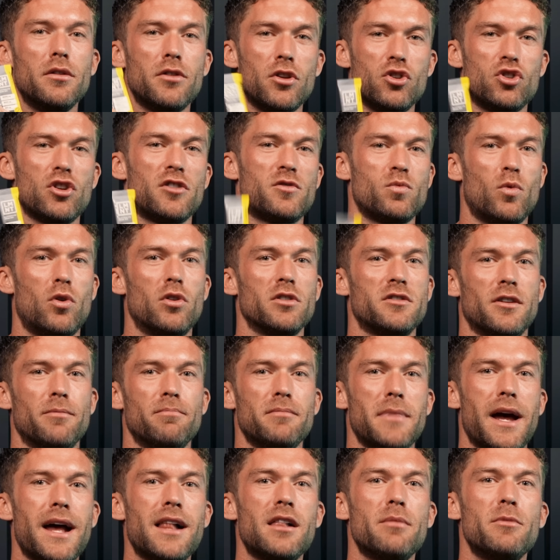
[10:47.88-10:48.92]
than just water.
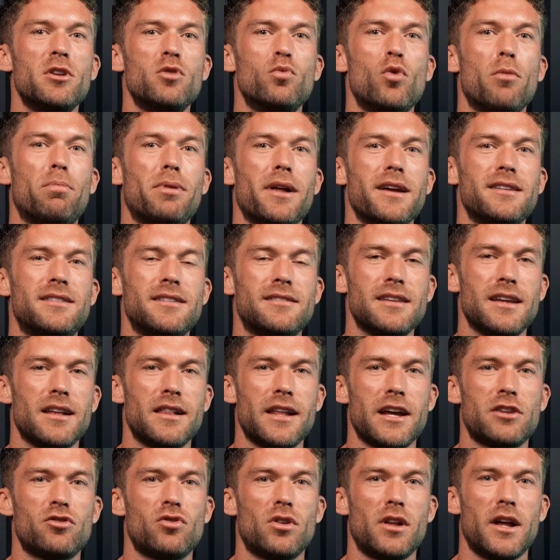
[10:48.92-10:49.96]
Element replaces the
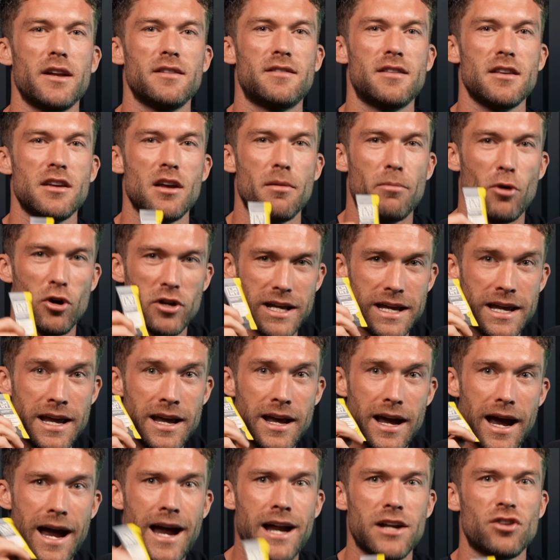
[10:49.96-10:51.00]
electrolytes that your body
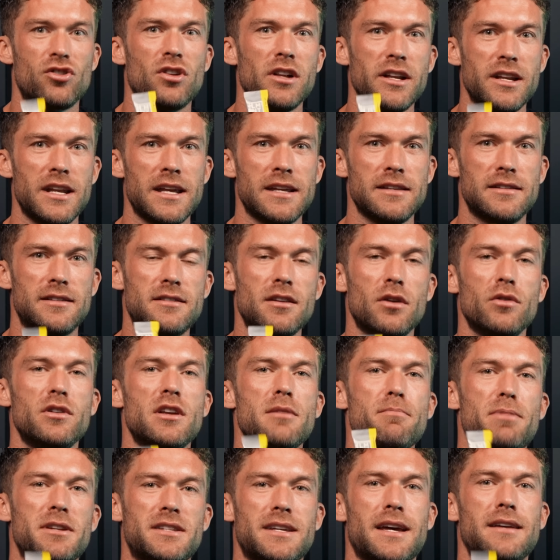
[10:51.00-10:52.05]
actually needs.
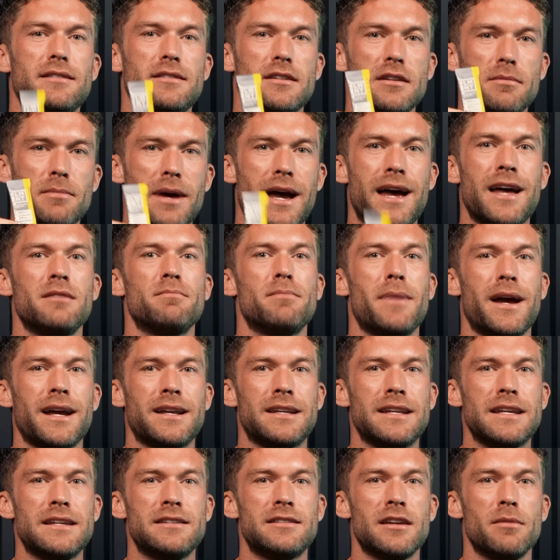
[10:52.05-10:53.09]
Sodium, potassium, and
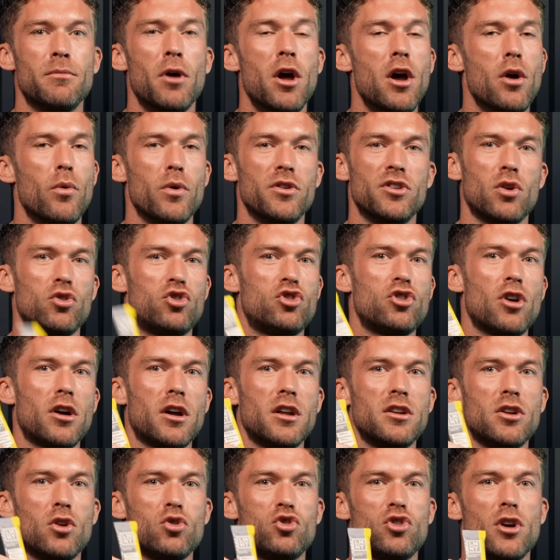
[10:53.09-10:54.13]
magnesium with no
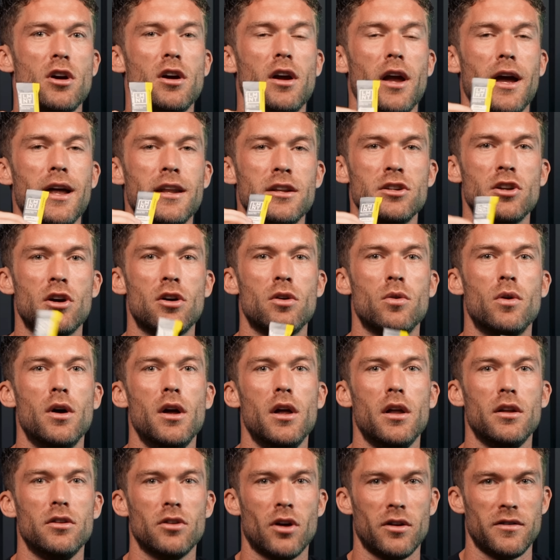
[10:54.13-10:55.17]
sugar, no junk, and no
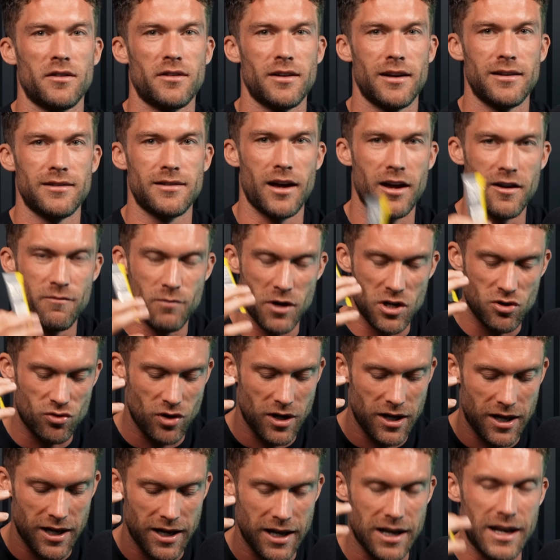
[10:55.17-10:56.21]
nonsense. I've been
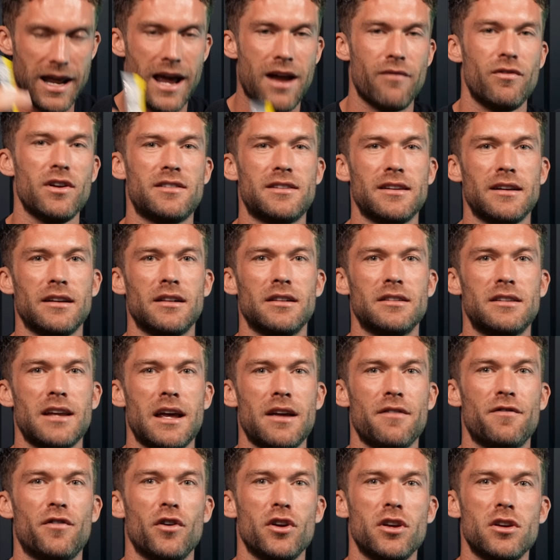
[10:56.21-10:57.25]
drinking it every single
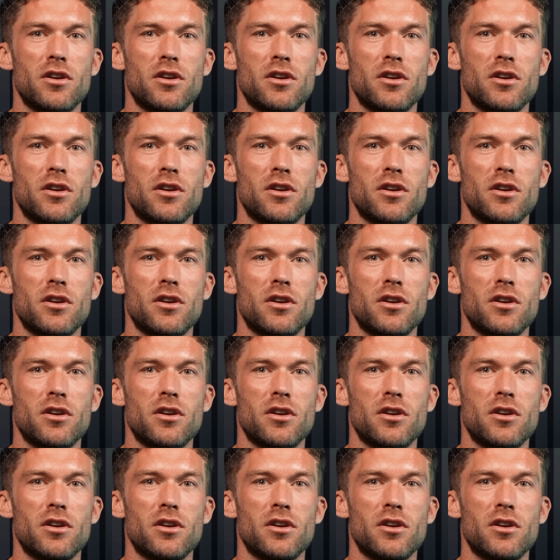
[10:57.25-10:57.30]
day for